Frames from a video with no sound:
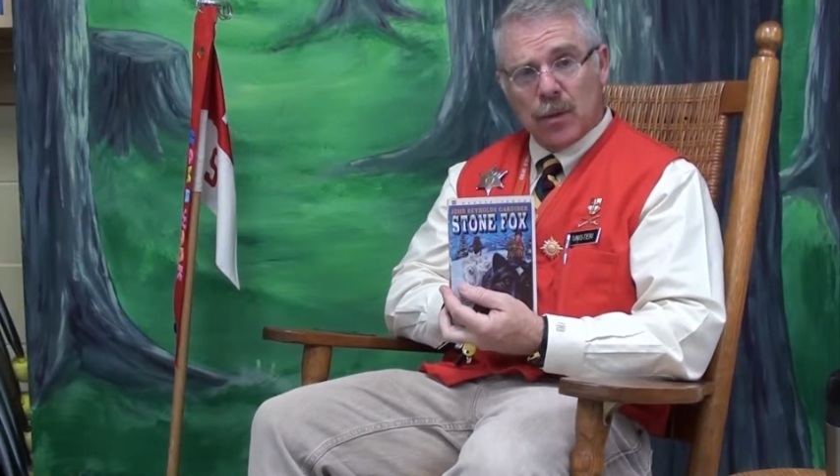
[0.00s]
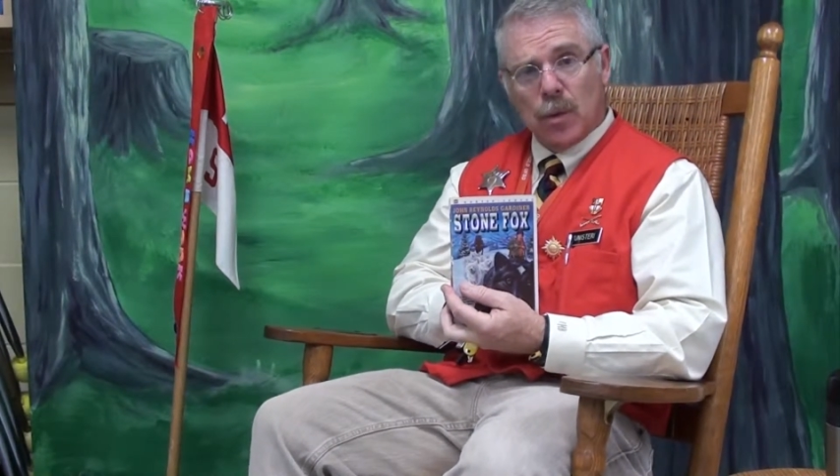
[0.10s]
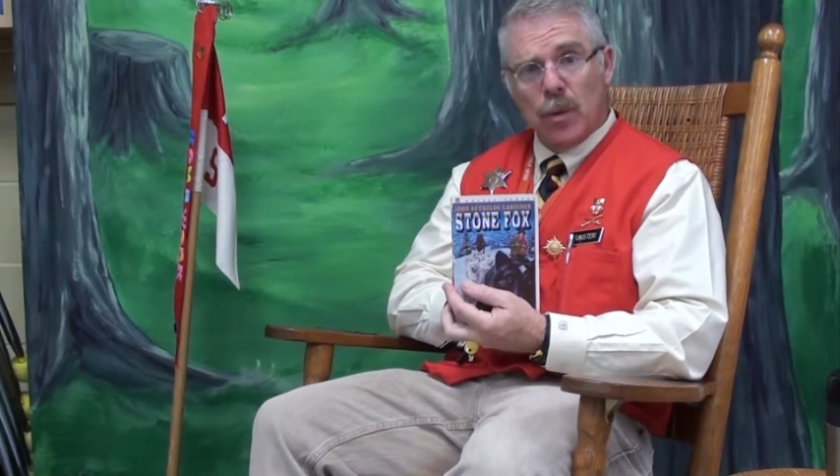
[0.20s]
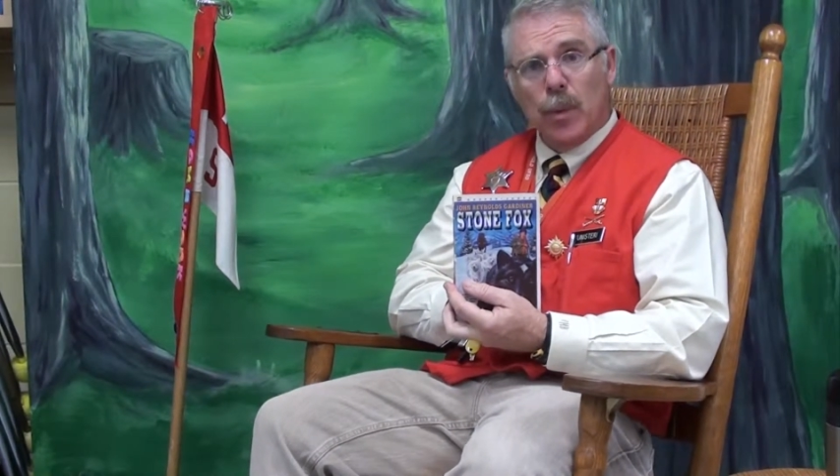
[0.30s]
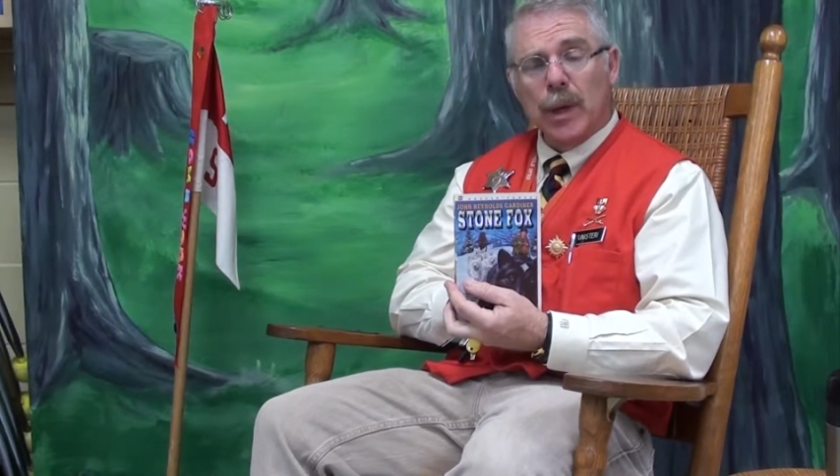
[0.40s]

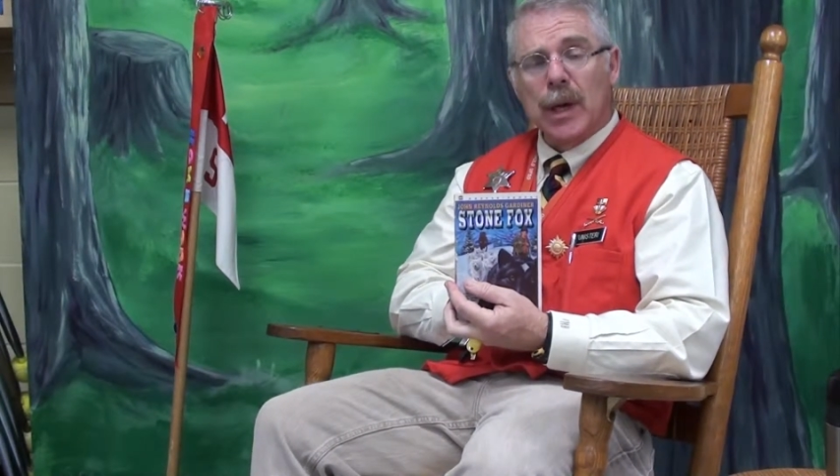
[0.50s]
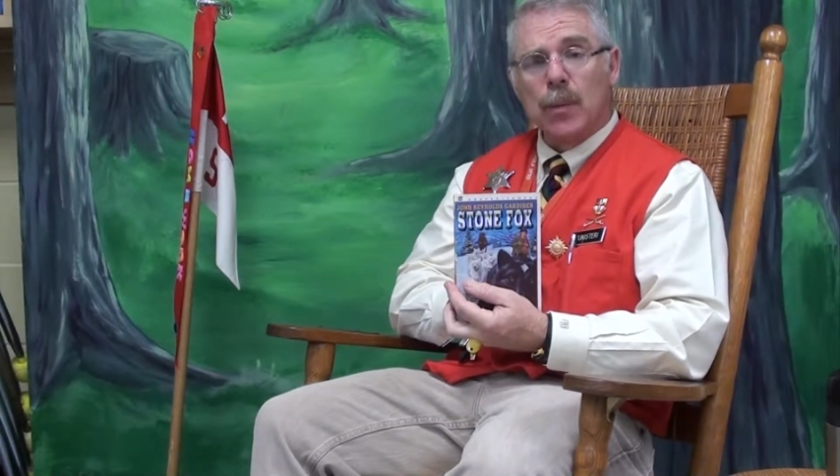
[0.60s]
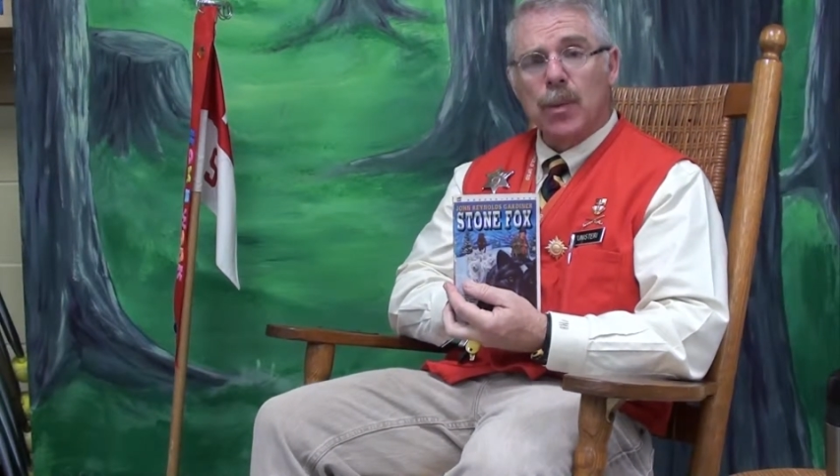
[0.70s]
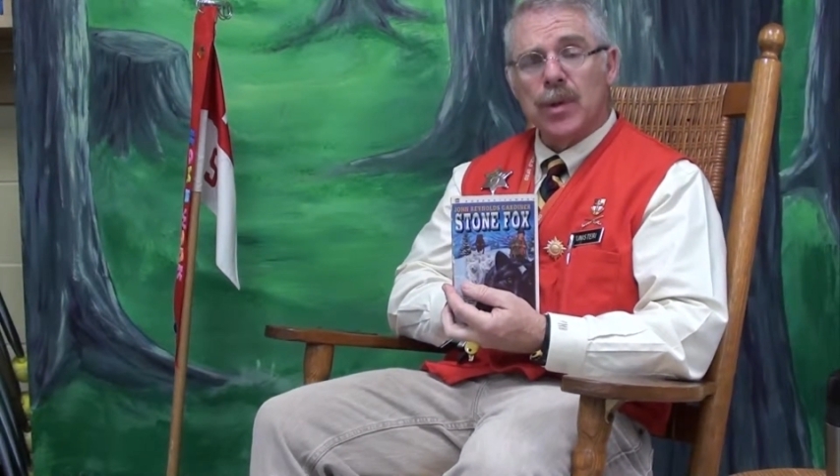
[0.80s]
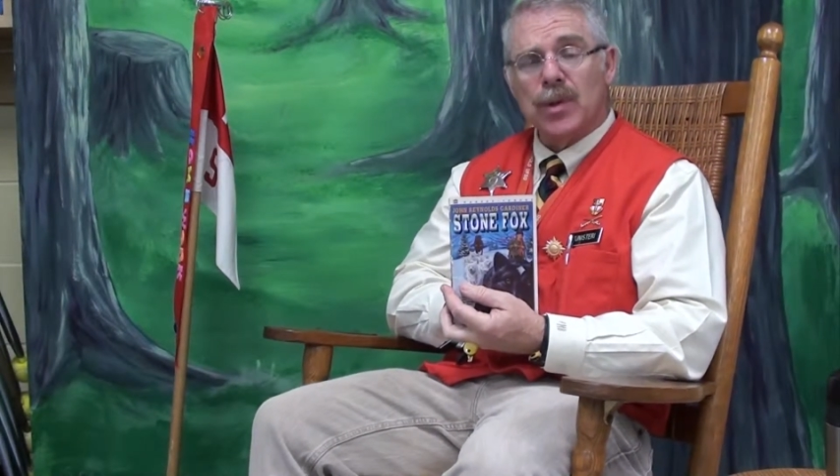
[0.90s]
We'll
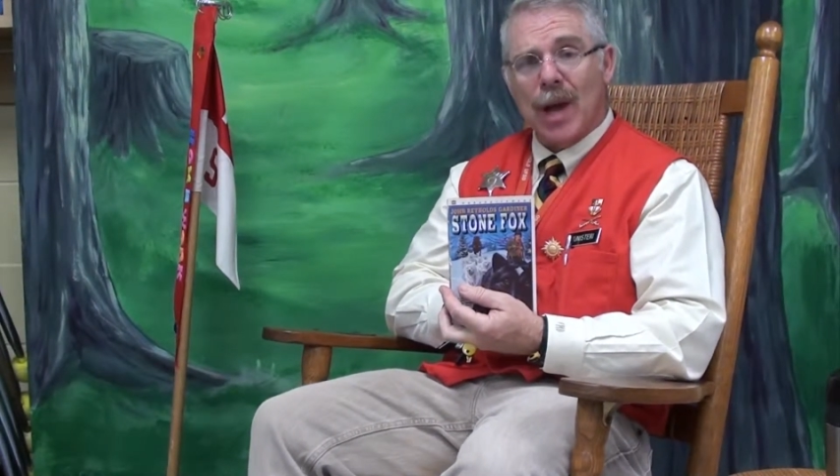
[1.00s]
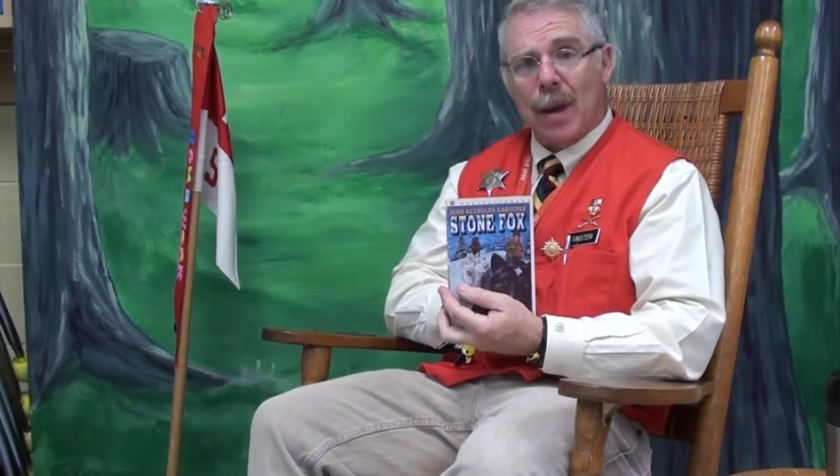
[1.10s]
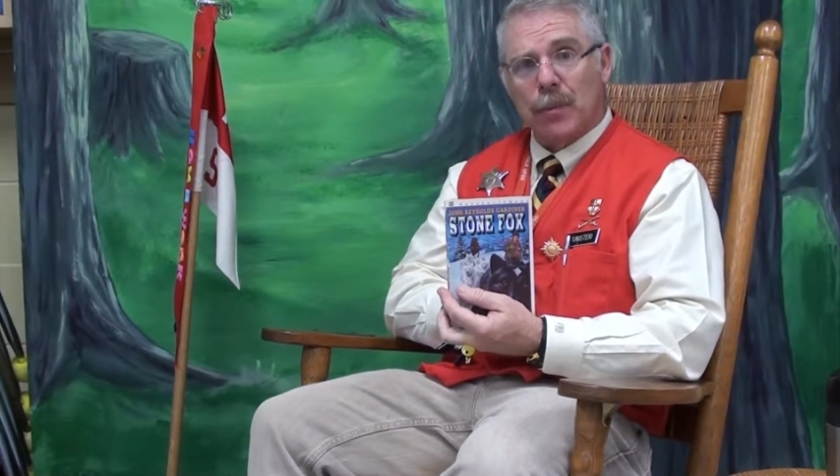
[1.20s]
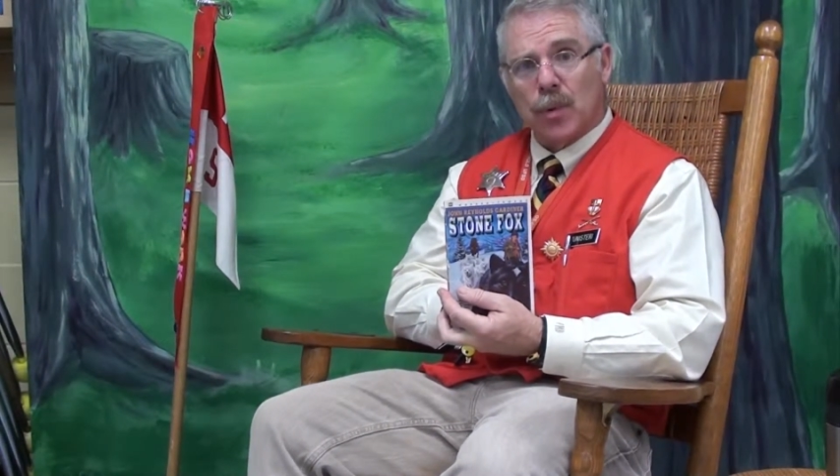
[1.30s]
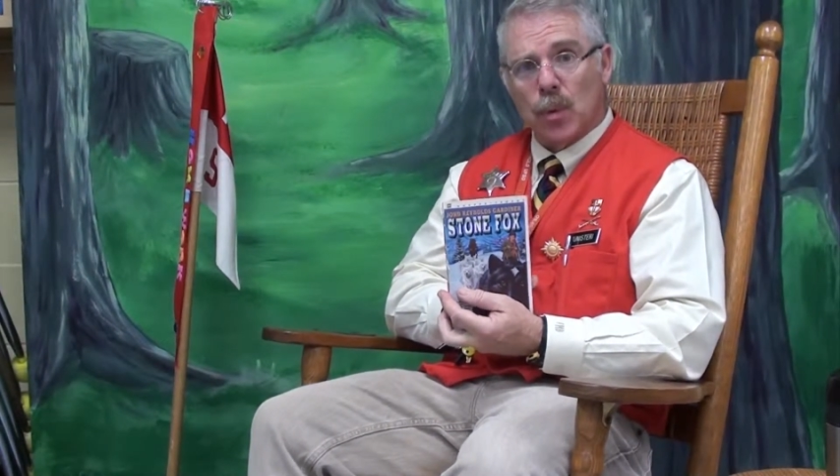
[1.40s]
begin with Chapter